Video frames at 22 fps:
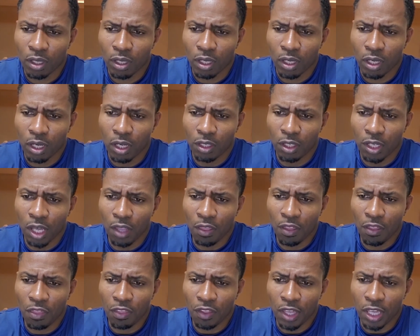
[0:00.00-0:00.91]
Another
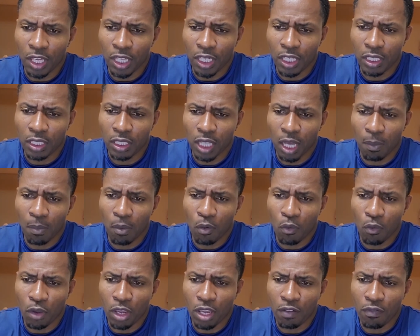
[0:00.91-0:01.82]
thing, I'm going to
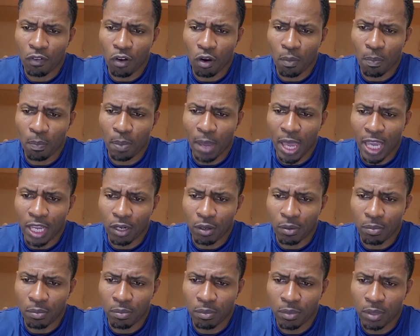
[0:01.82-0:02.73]
read
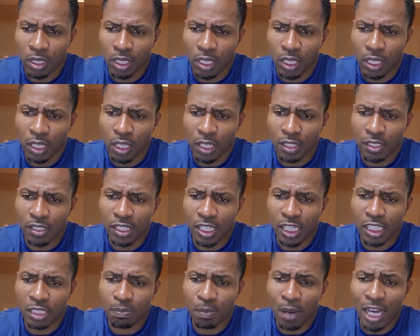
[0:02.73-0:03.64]
verbatim. It
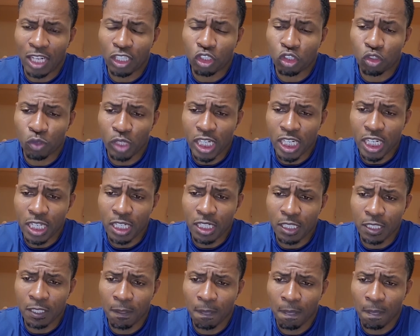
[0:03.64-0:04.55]
says, by
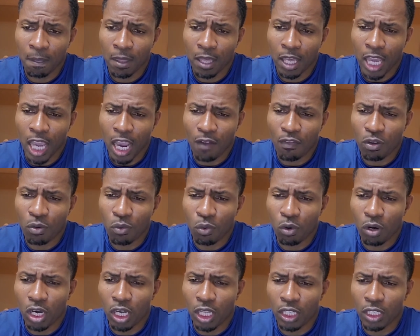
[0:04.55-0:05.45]
treating
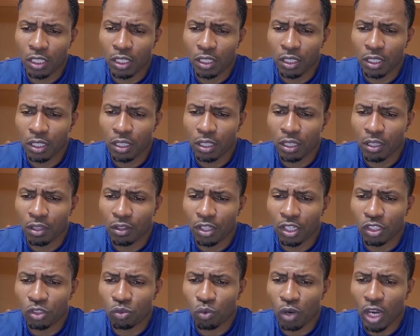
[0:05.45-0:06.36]
everyone
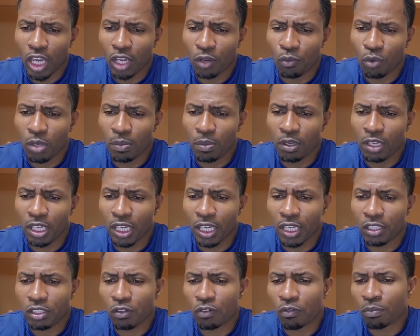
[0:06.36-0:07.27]
this way, we
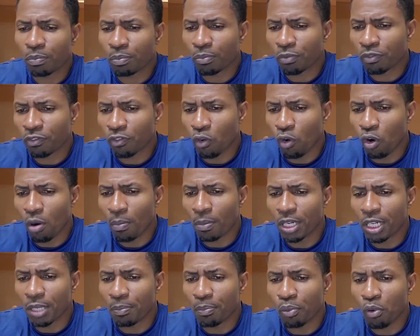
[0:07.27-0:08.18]
begin to form an
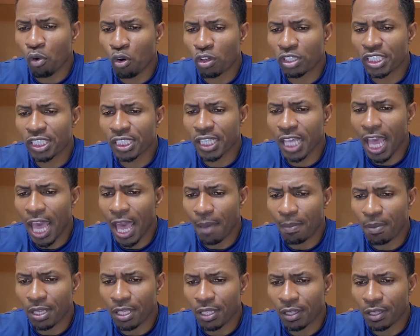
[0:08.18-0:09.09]
important
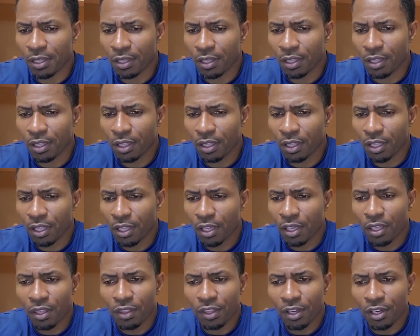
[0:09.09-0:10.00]
habit.
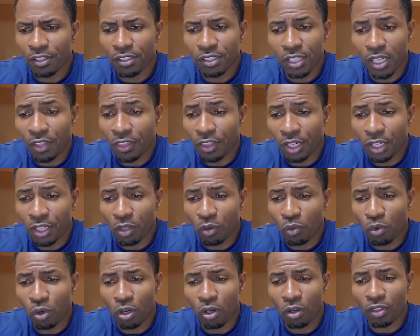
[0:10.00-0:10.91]
There's nothing in the
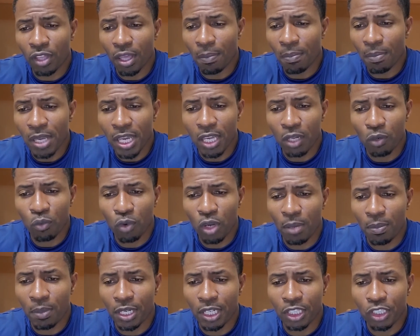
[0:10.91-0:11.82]
world that men,
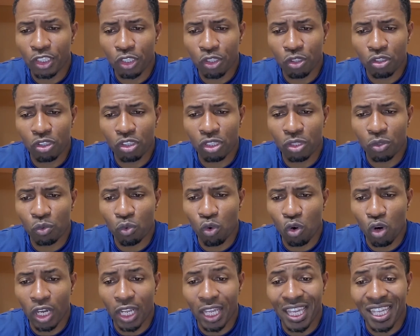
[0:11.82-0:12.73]
women, and children
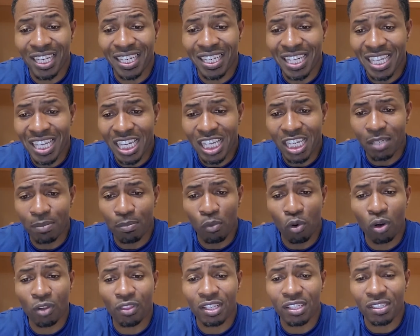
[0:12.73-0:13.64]
want and need
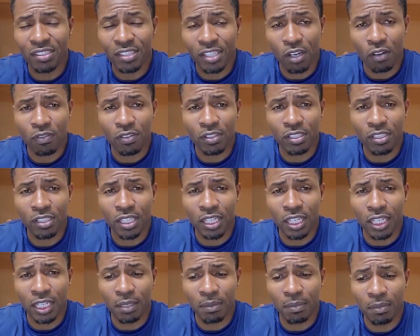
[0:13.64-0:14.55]
more than
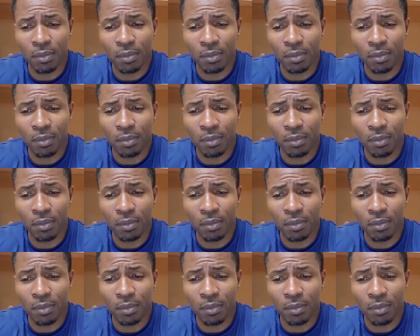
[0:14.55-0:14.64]
self-esteem.